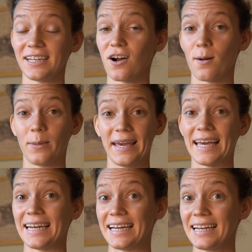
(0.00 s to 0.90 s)

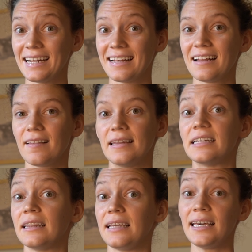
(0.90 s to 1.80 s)
complicated. The
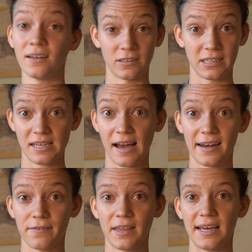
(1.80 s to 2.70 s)
legal side
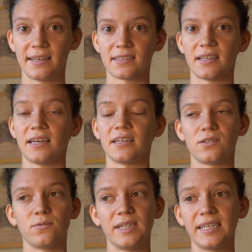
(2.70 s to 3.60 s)
of things. I think it's
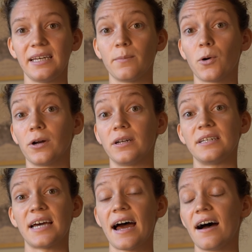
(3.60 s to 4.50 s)
really important
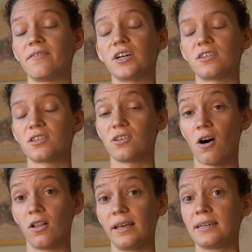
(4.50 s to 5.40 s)
to have a
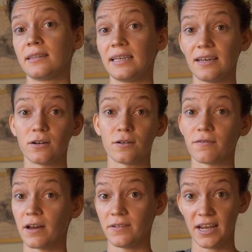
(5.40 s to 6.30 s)
solid legal
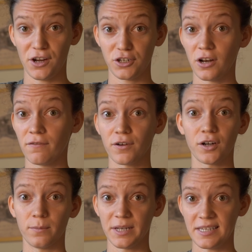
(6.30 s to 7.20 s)
foundation for
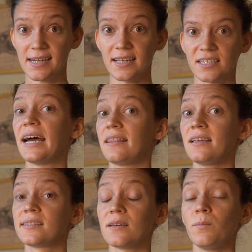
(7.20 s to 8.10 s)
your business. And
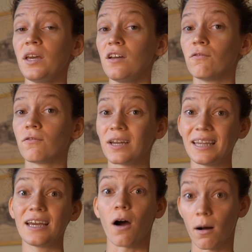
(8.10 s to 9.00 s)
this can be
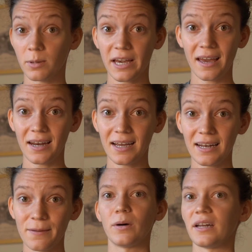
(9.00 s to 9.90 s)
really
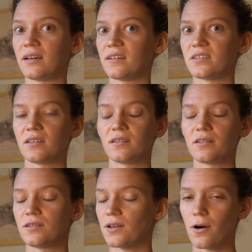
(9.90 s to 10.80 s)
complicated, but it is
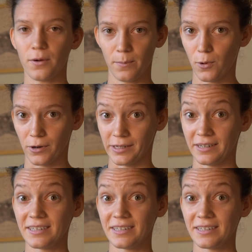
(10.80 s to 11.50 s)
so important